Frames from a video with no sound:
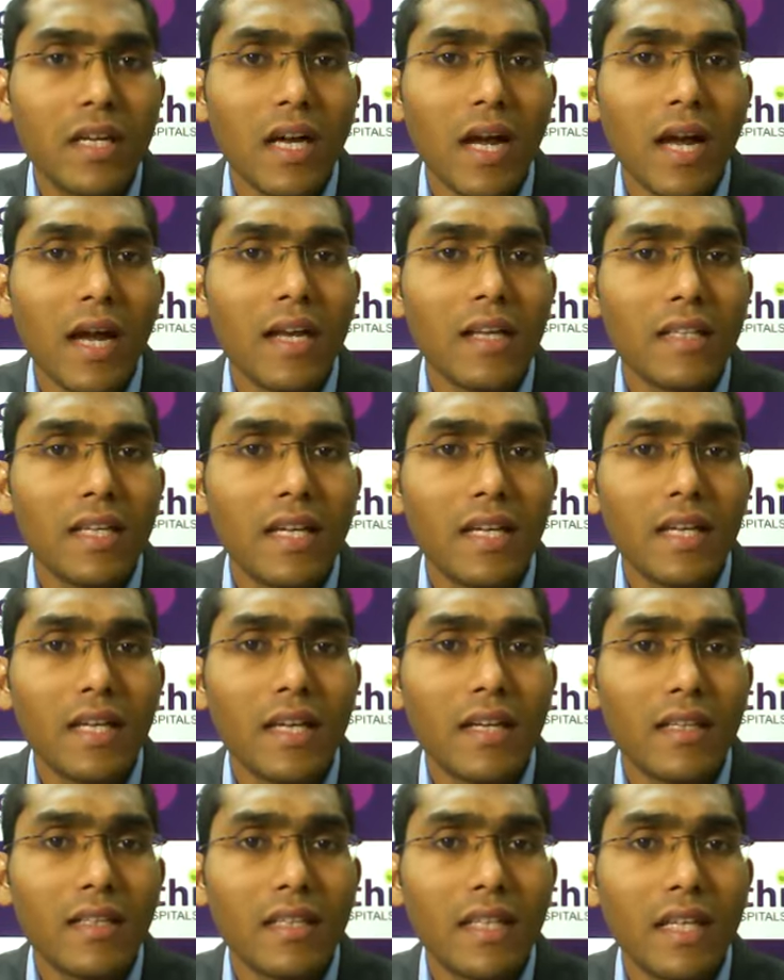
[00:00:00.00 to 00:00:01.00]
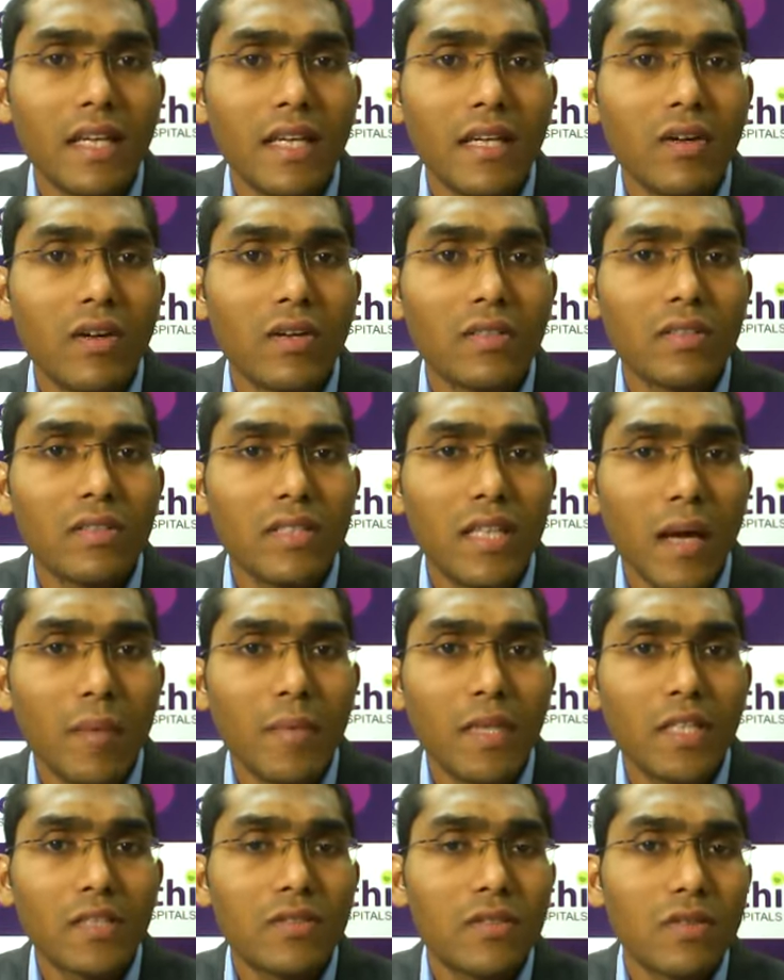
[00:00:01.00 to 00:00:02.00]
and they cause
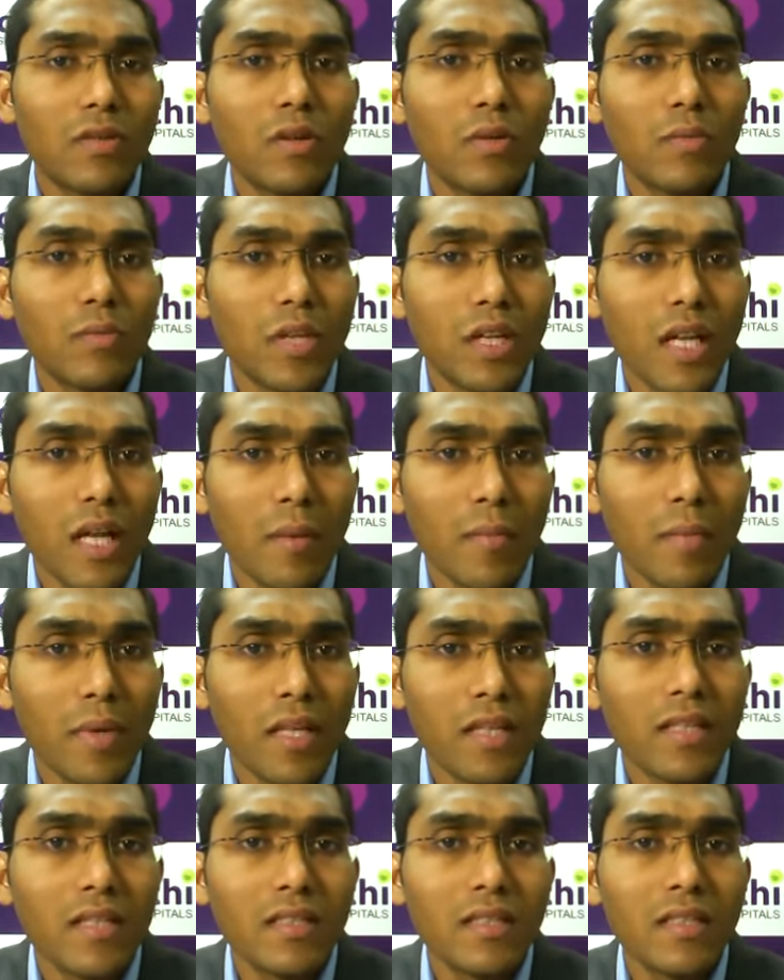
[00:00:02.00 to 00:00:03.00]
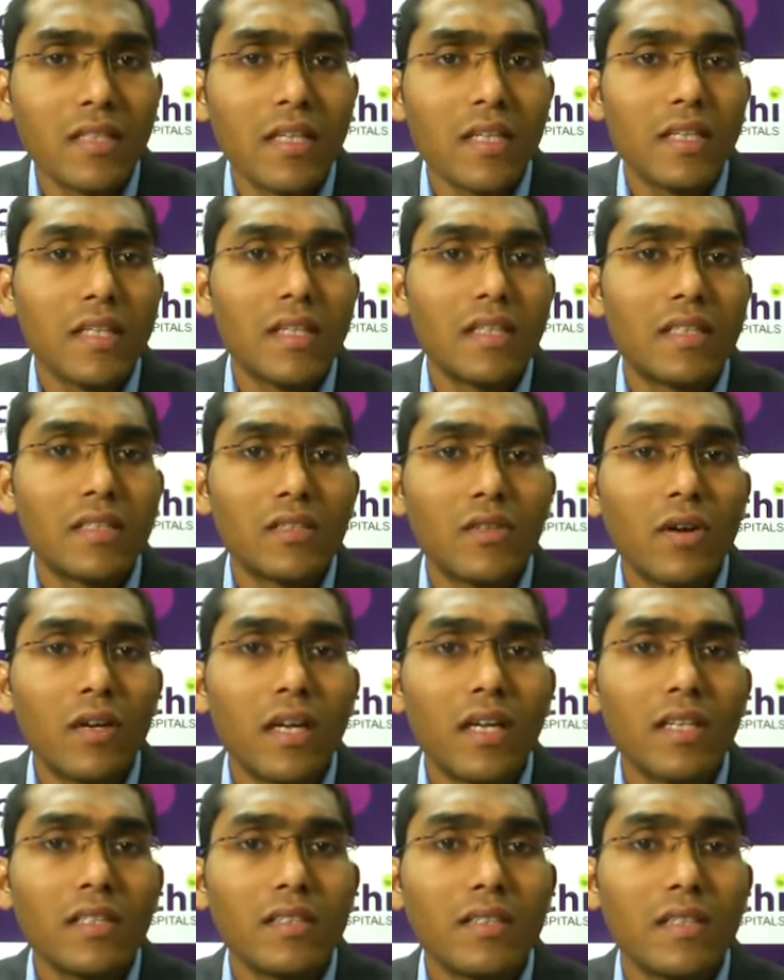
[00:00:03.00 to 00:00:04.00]
damage to the glomerular capillaries. It's called
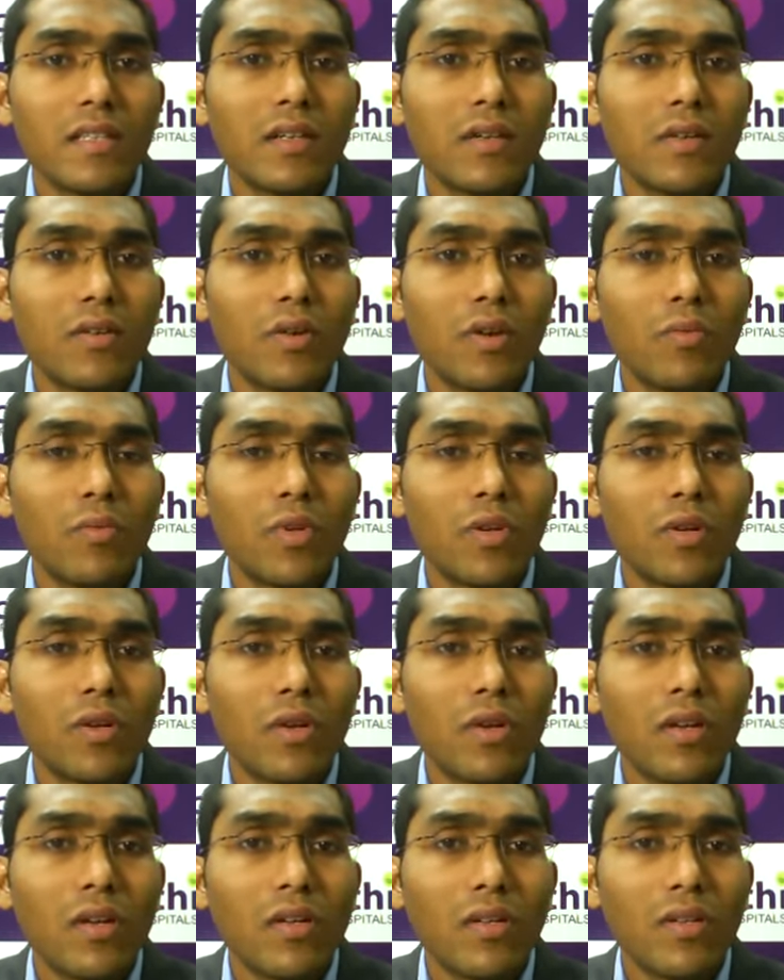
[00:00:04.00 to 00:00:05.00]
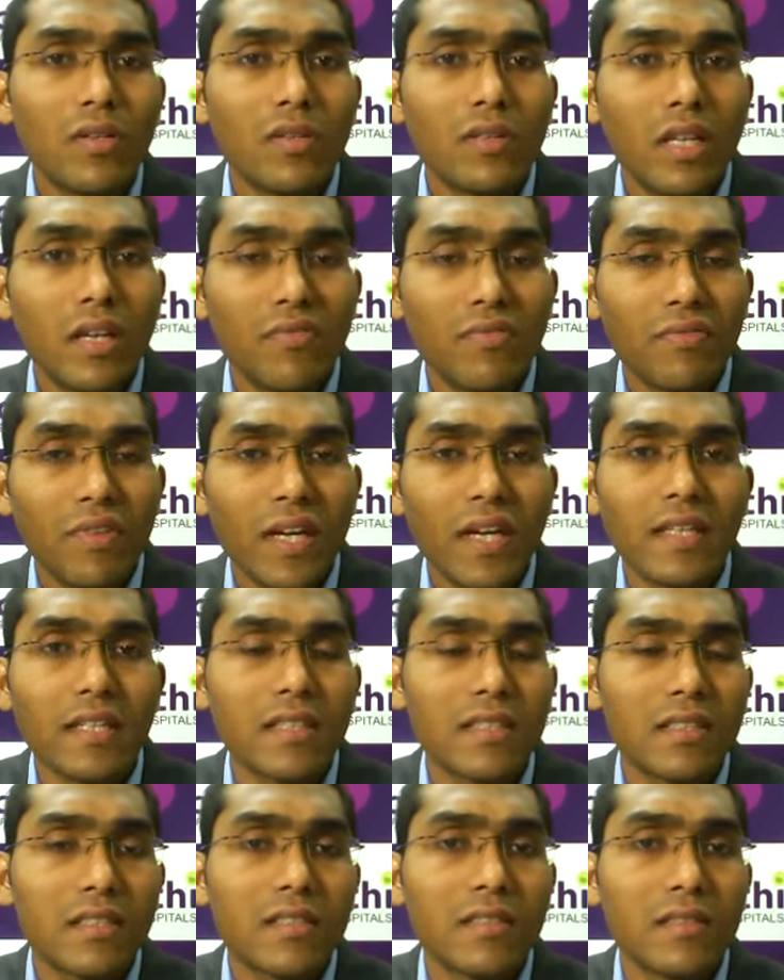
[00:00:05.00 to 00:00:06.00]
as glomerular
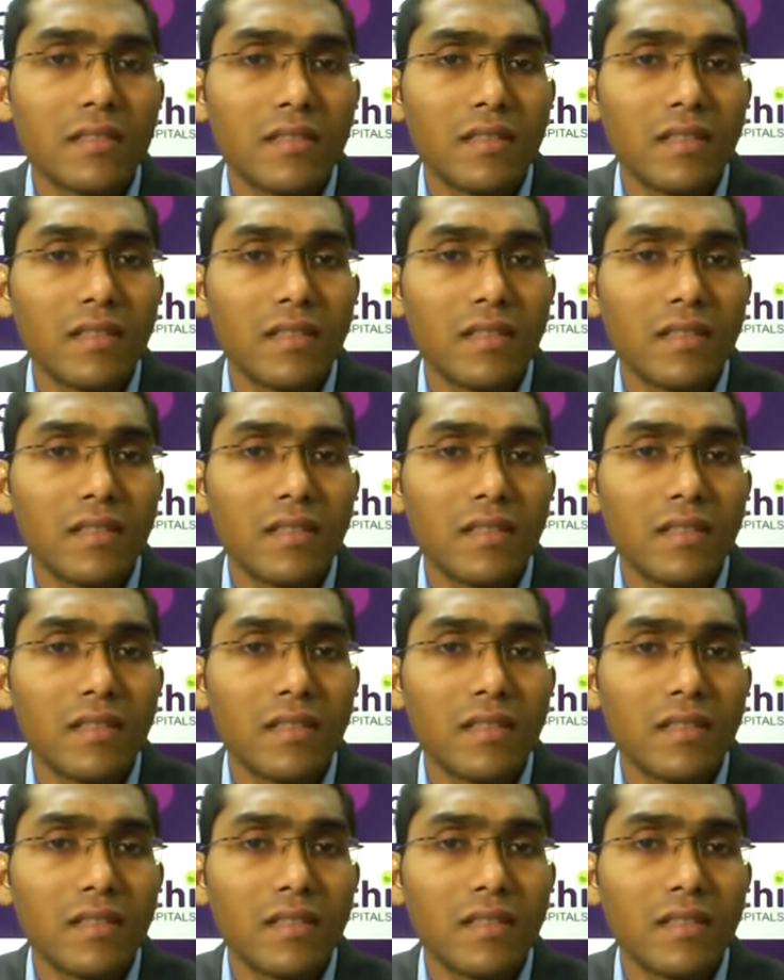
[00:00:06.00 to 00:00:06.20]
nephritis.